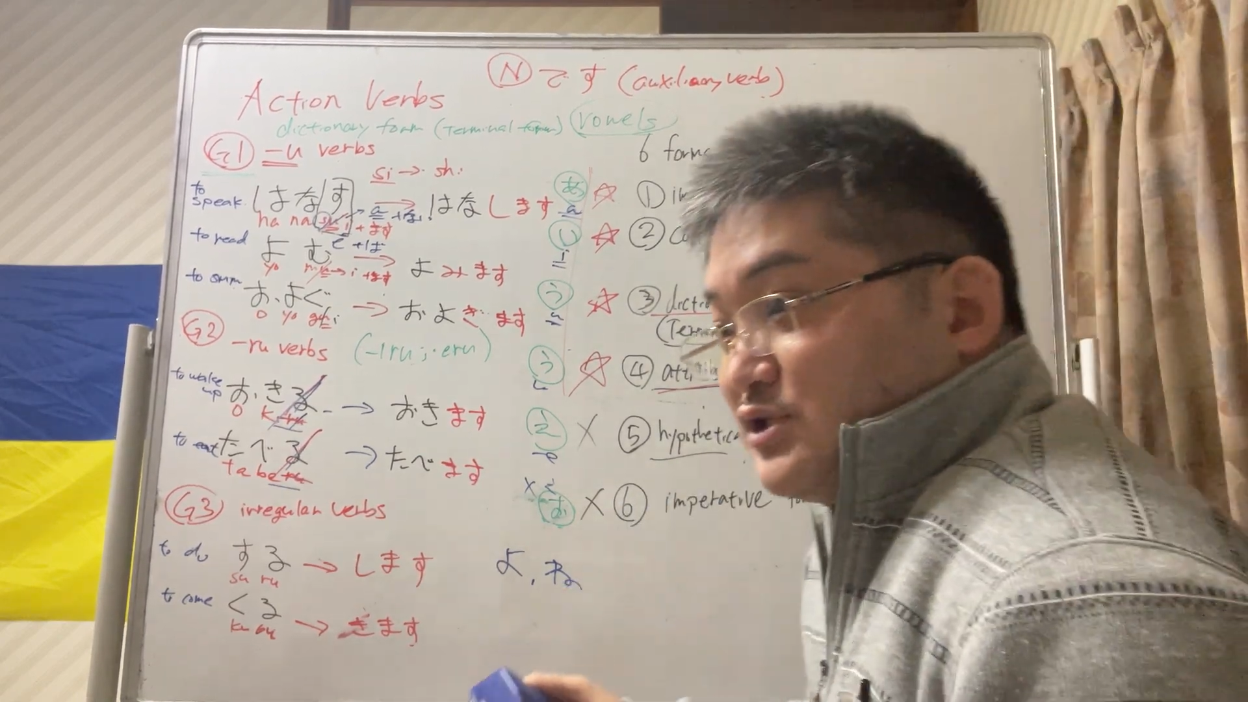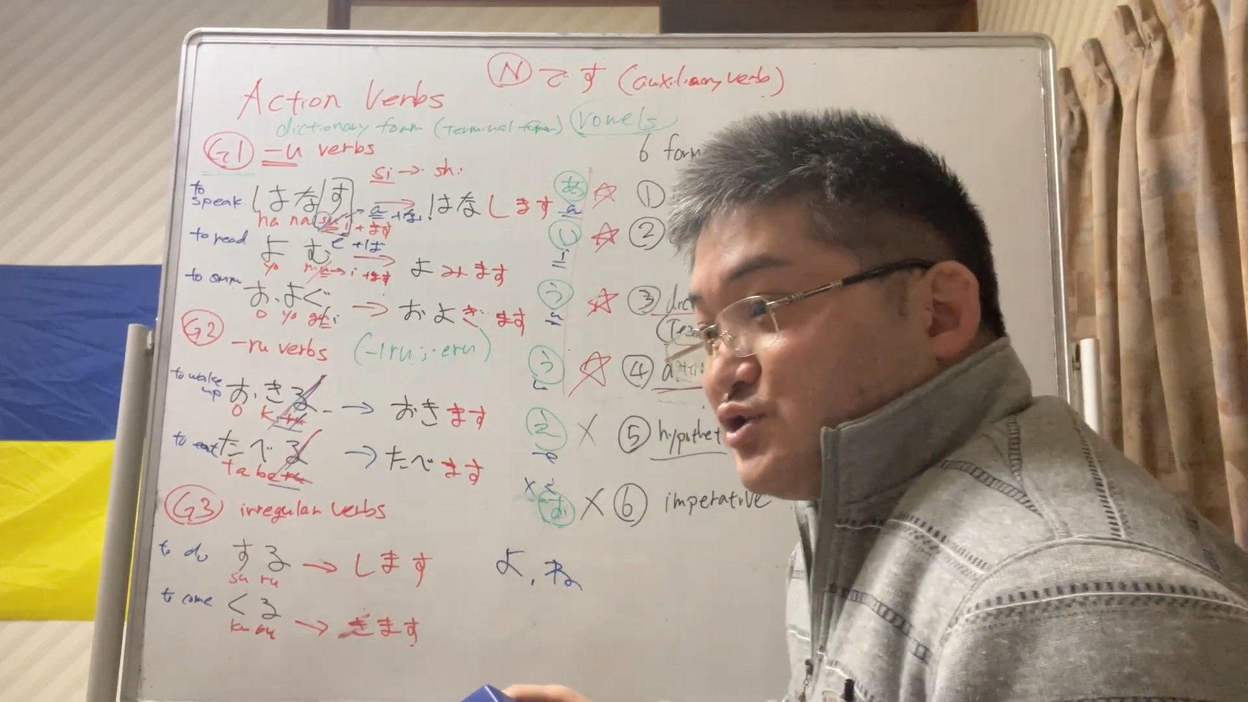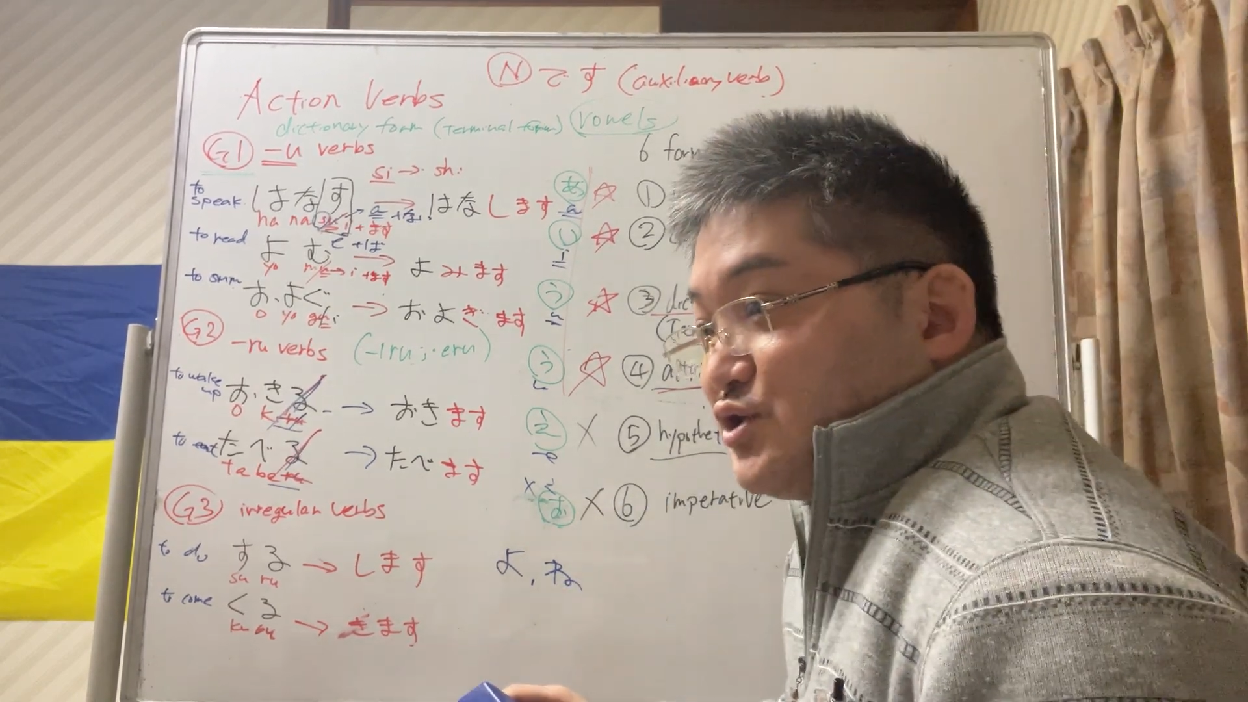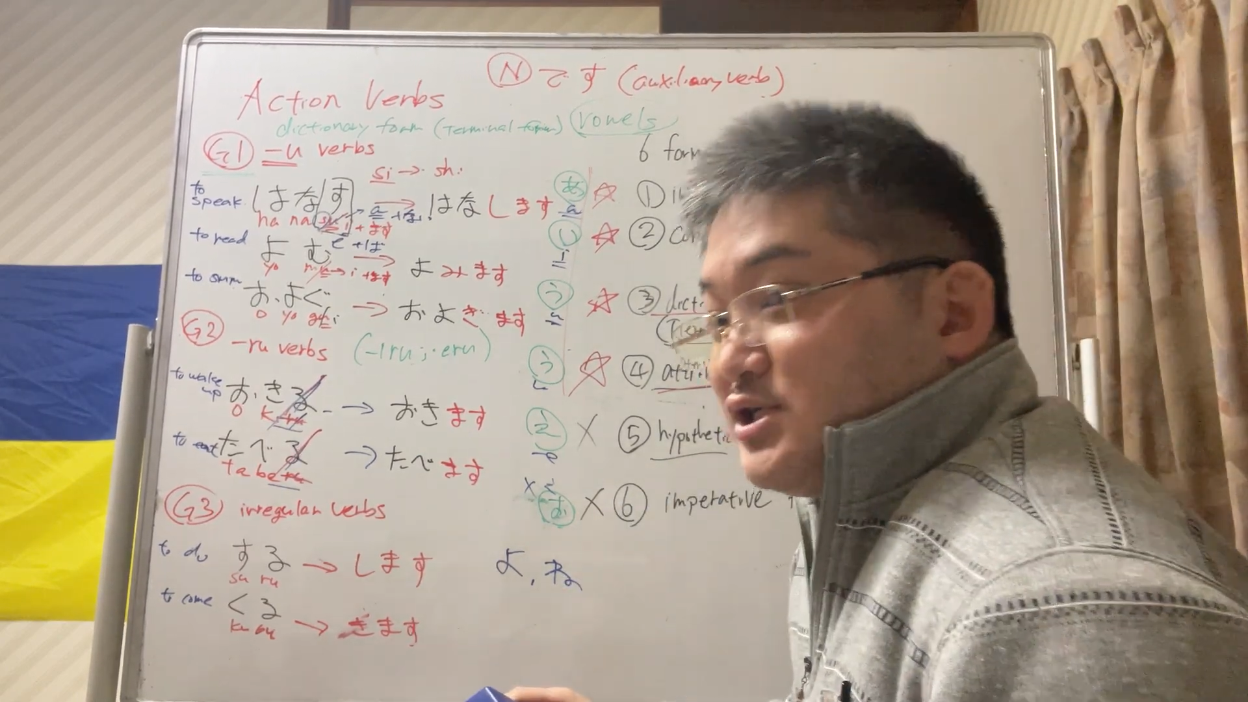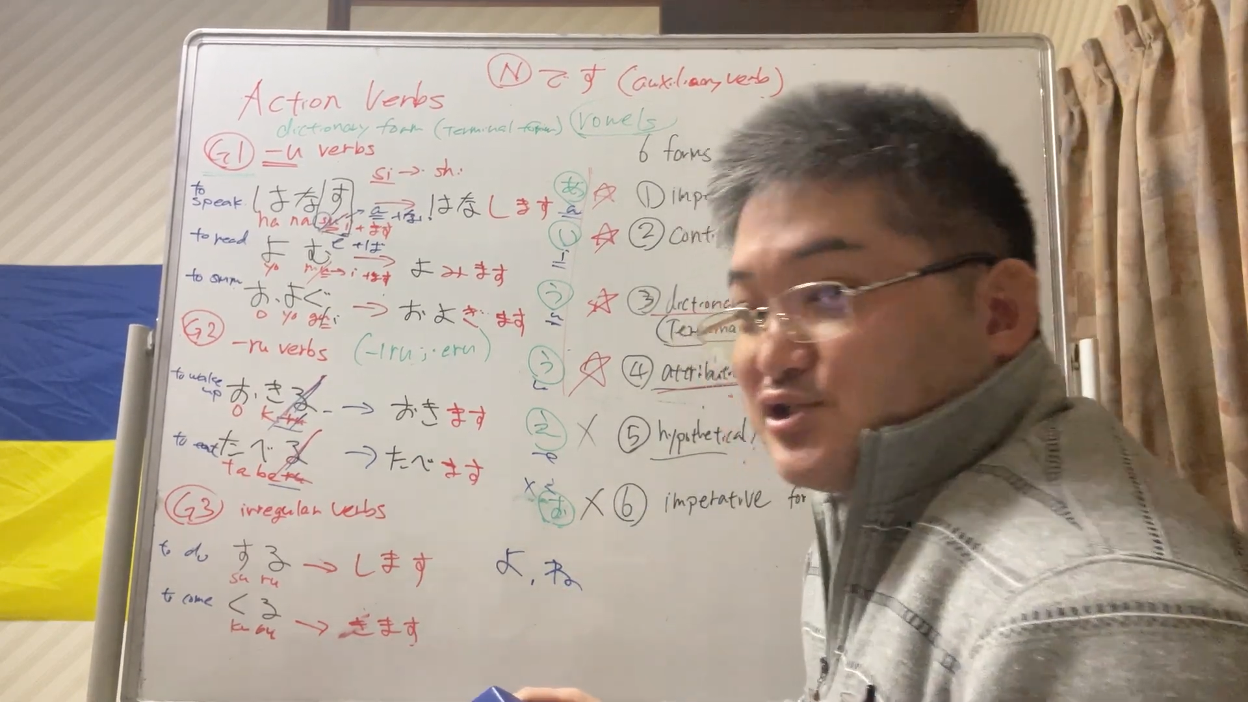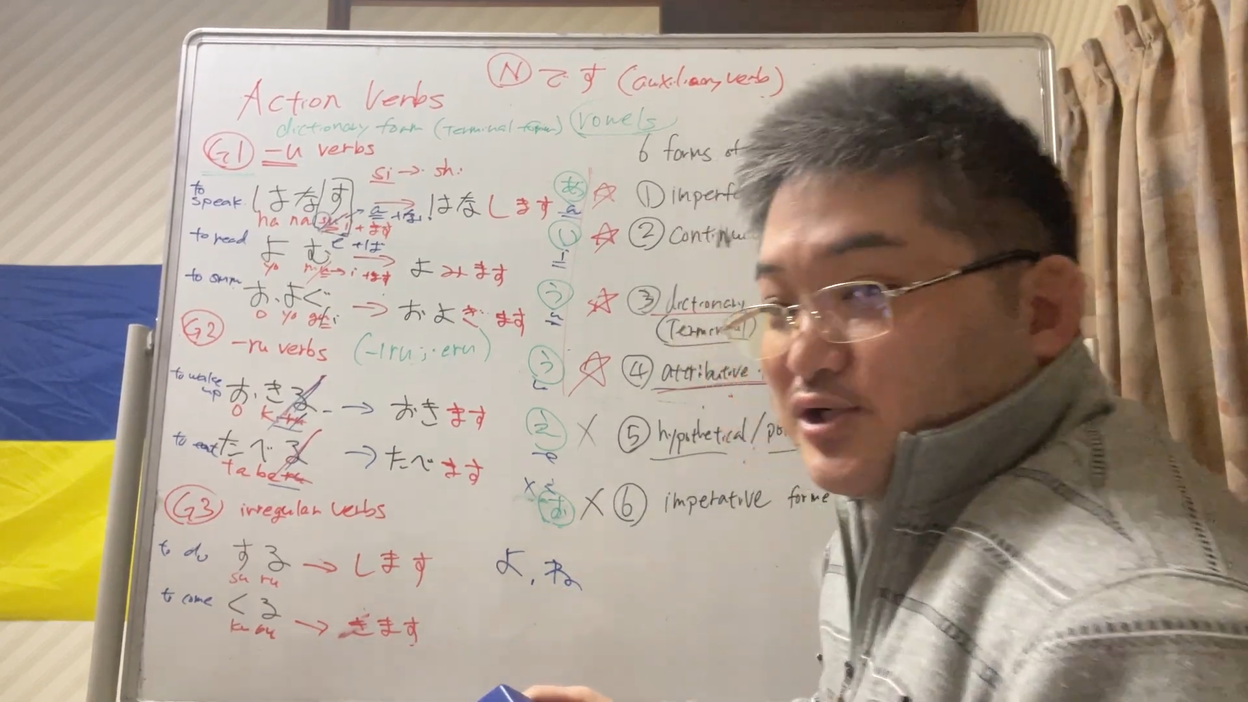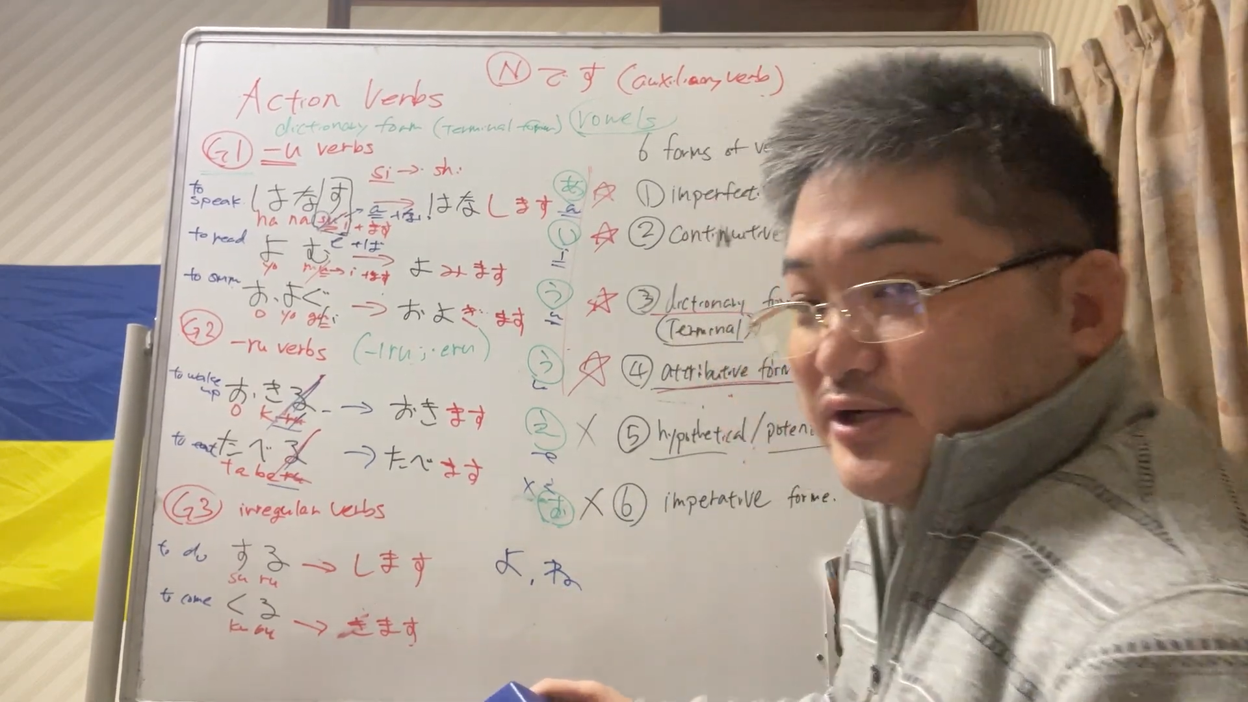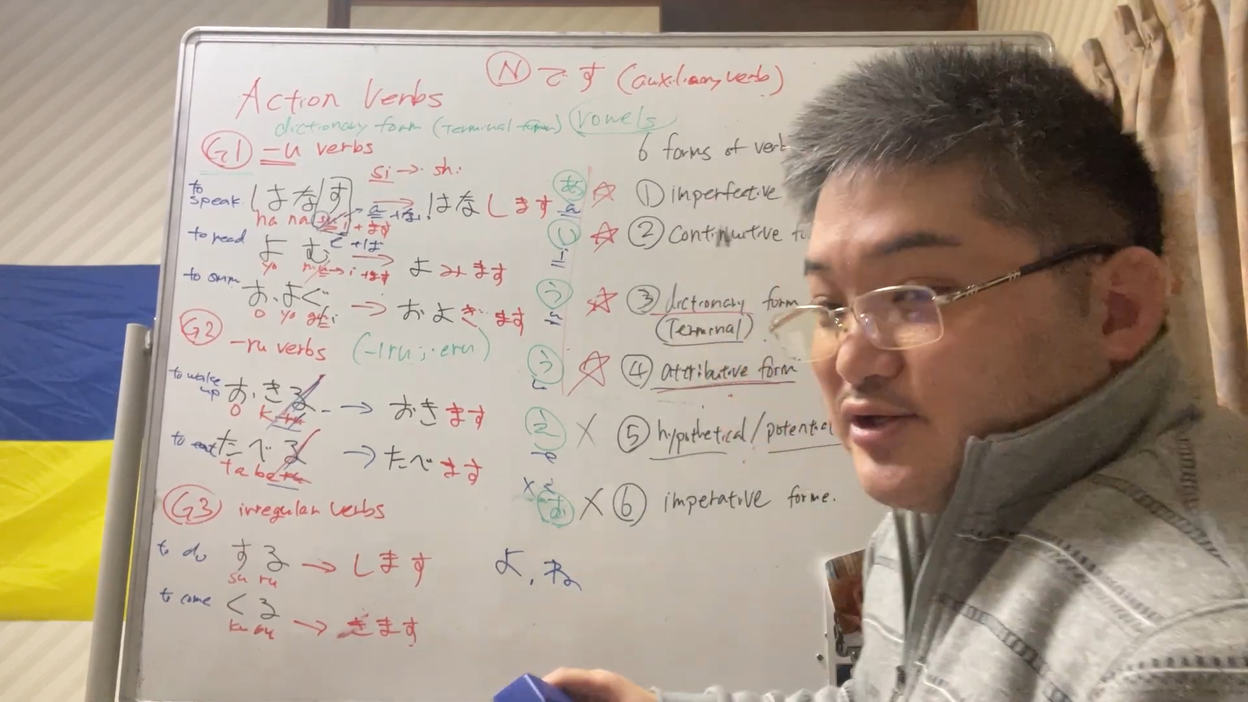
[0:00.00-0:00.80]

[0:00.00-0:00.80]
traditionally